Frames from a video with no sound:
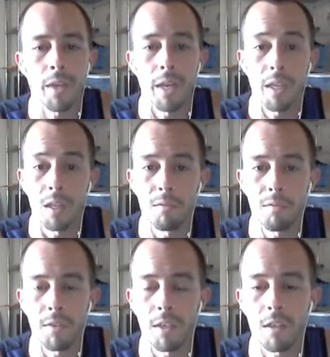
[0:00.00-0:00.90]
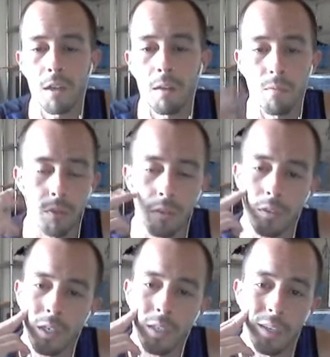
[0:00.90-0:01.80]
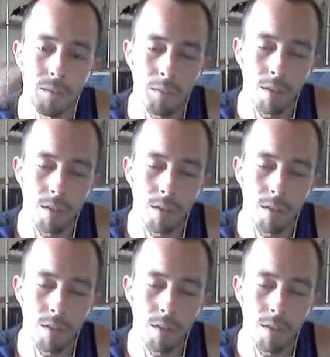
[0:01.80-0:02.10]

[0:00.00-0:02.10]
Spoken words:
and then Fin Comfort. And they,